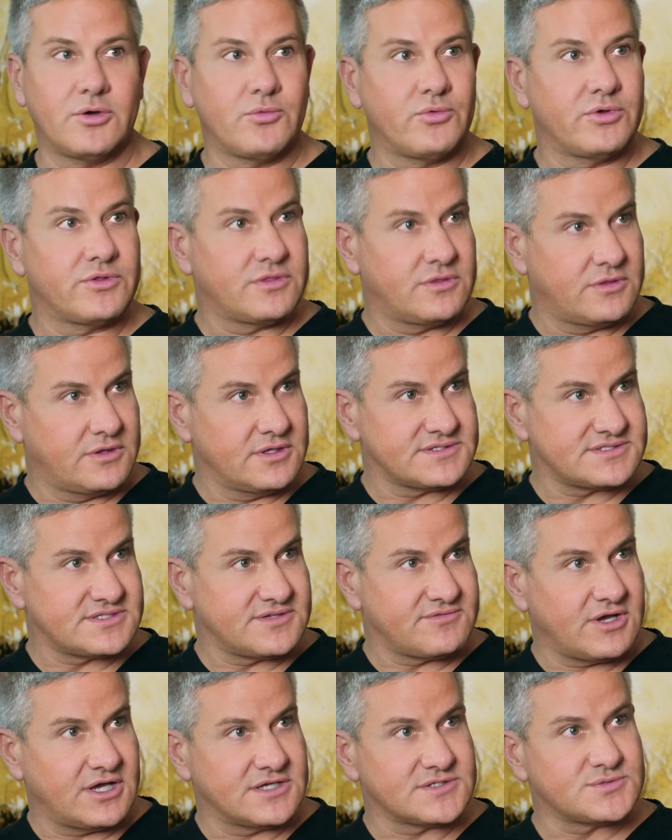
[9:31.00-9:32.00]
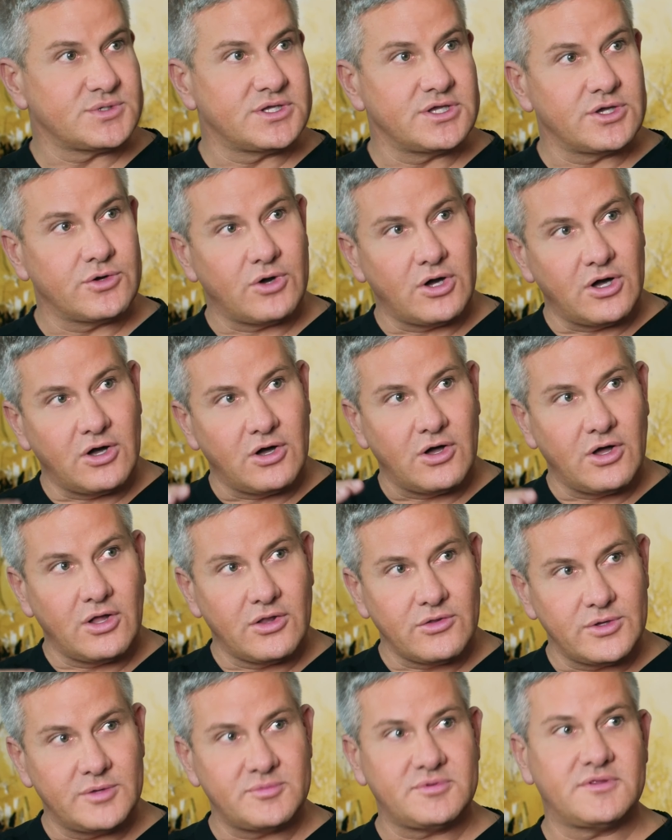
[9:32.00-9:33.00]
with this device, we can go all
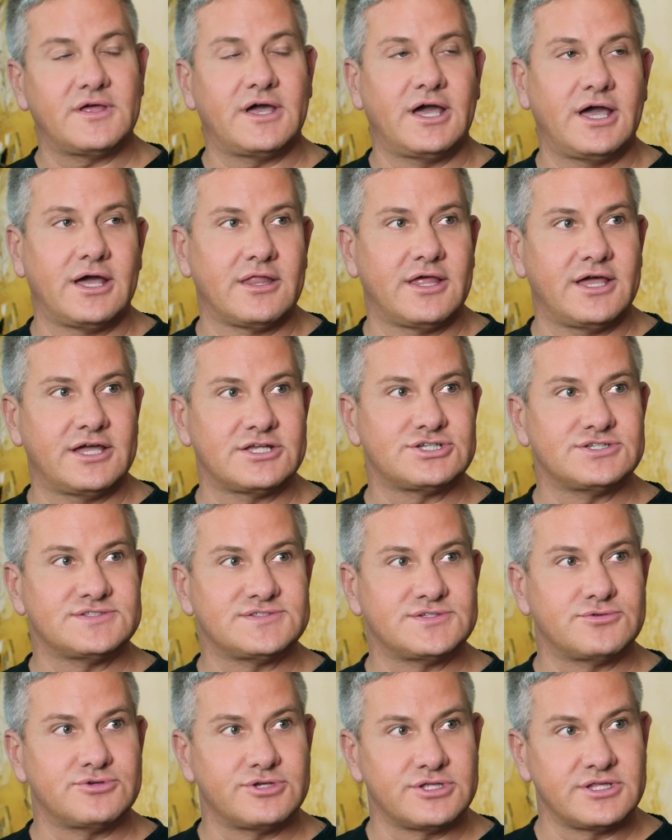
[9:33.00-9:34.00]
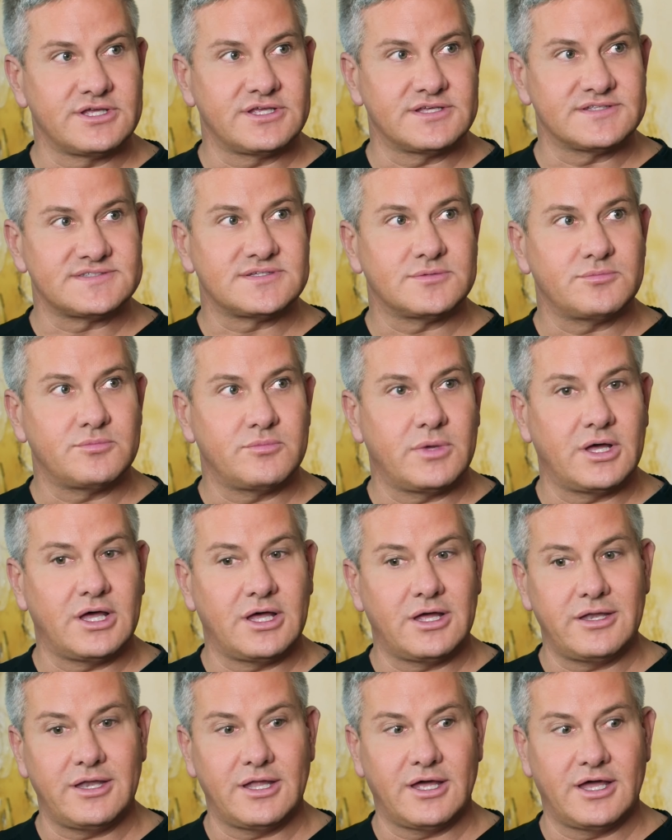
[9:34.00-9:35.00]
the way up to the eyelashes and really get some
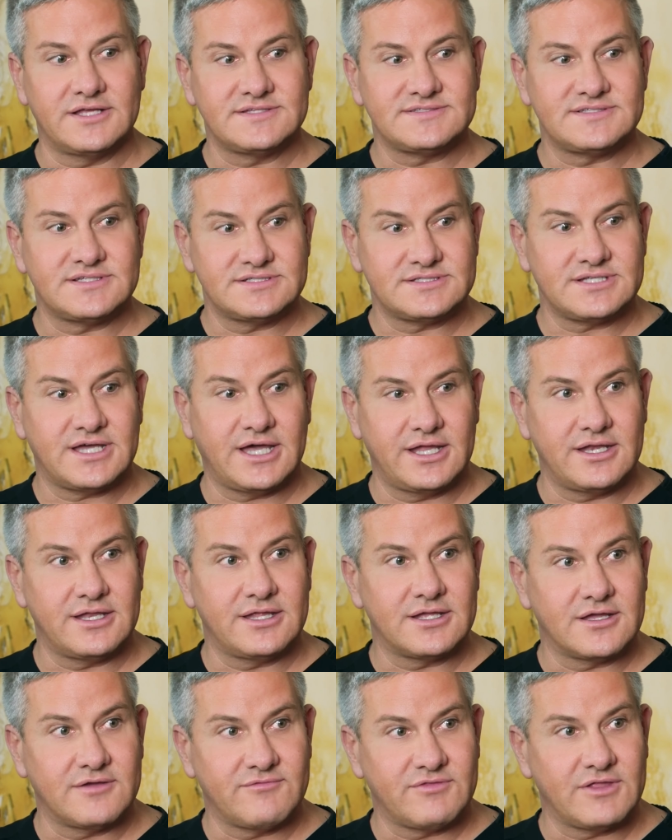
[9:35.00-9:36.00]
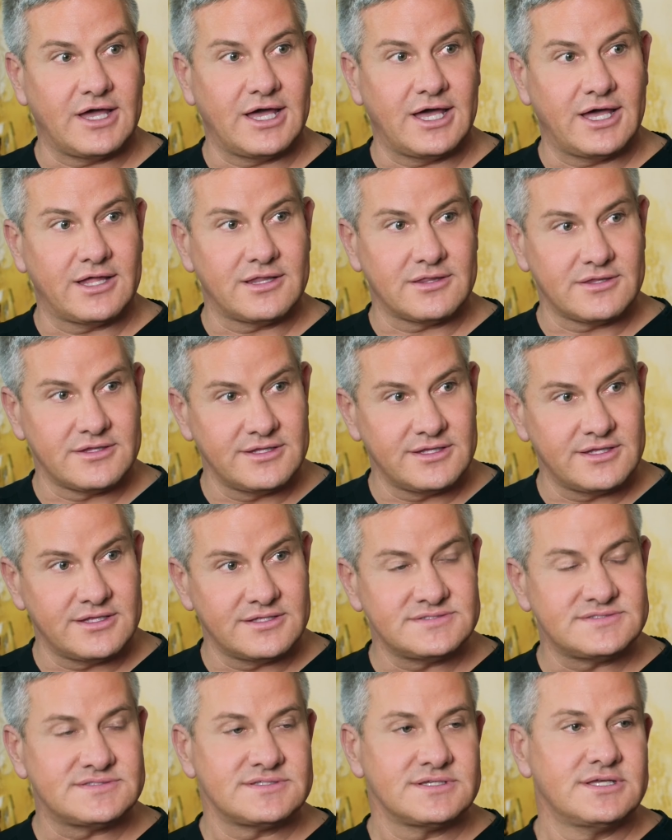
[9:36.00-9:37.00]
nice tightening of the
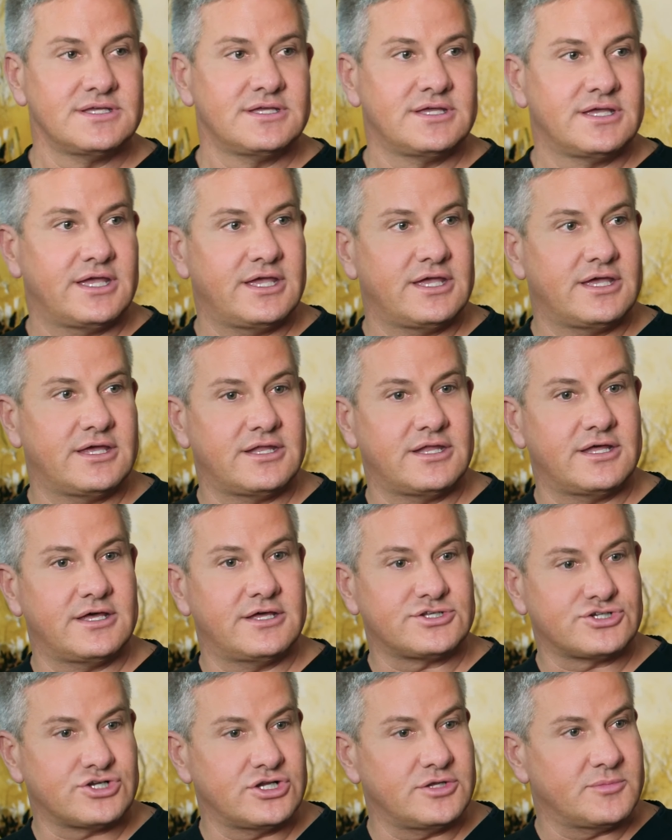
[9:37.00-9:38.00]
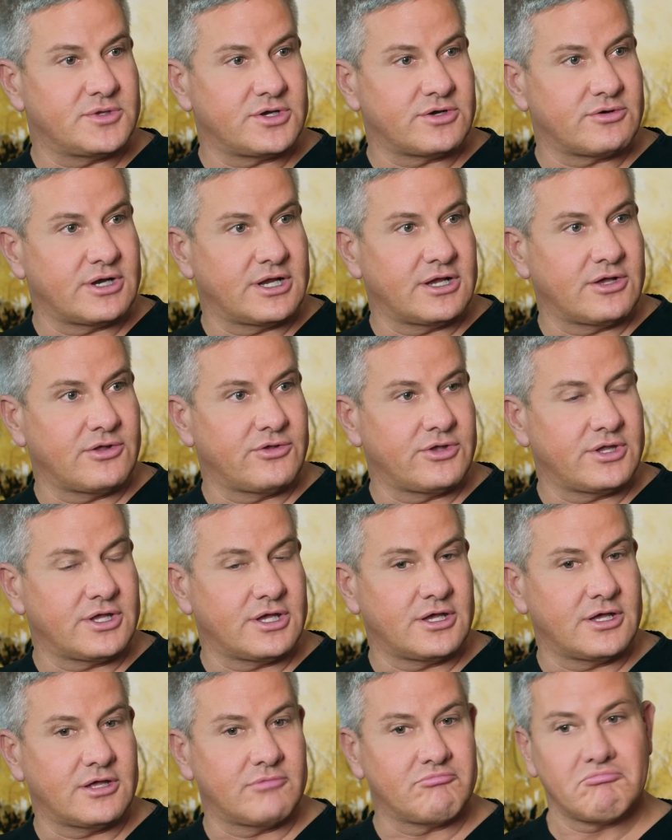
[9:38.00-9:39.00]
eyelids, and treatment around
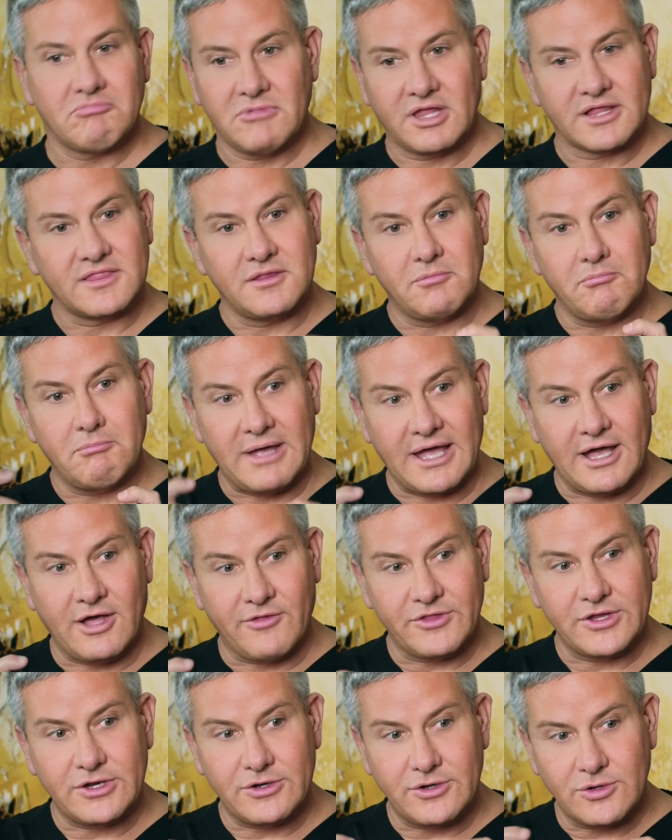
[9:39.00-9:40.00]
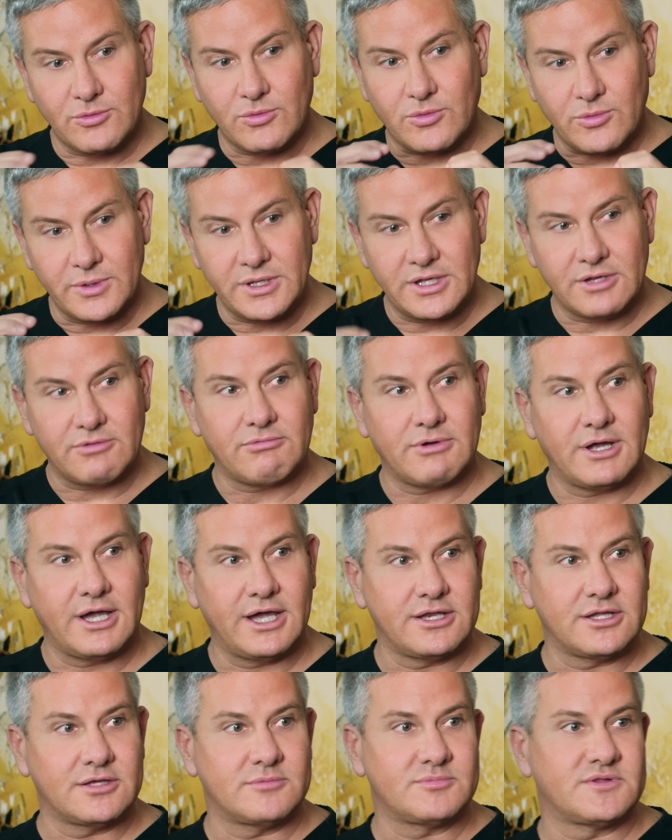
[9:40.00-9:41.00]
like the mouth area, where we get
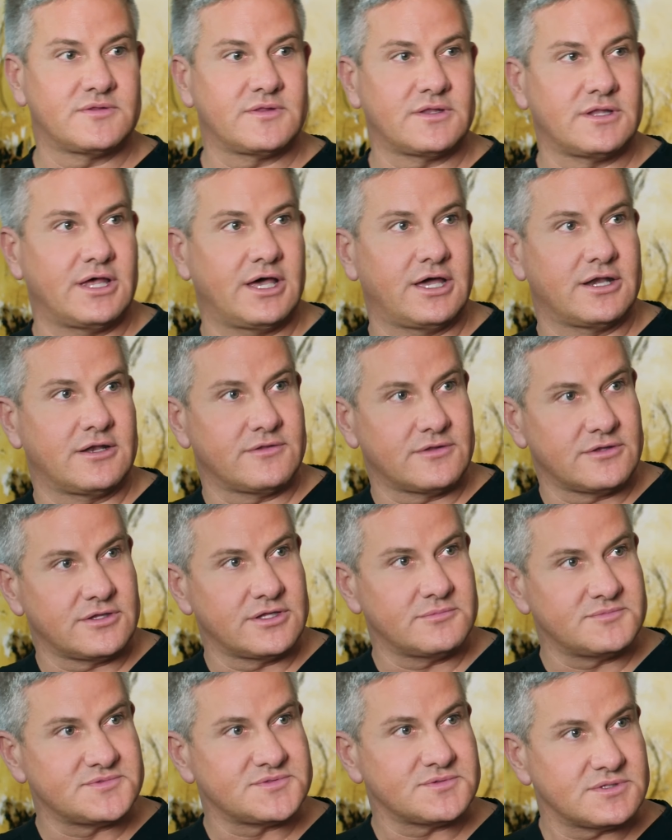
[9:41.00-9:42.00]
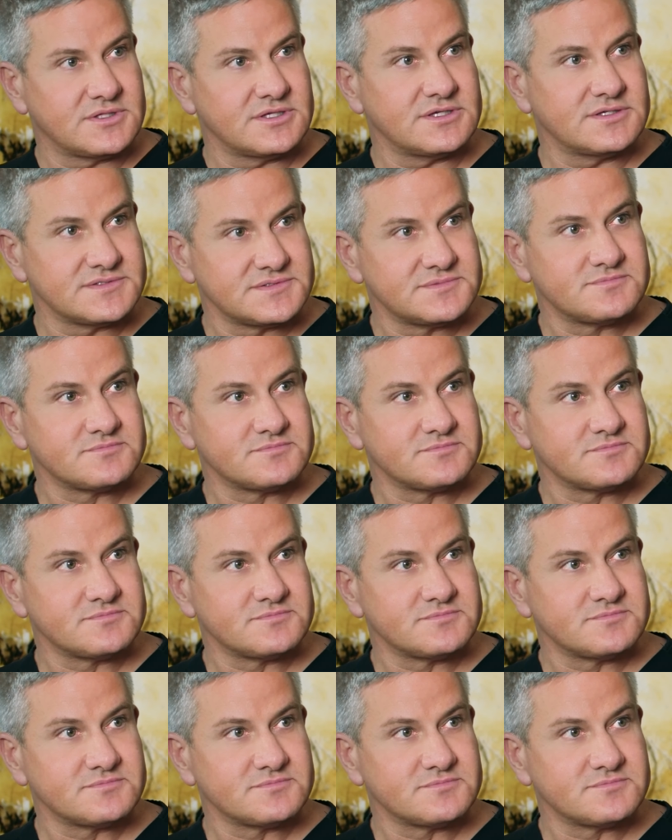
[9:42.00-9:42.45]
right up to the line of the lips with this.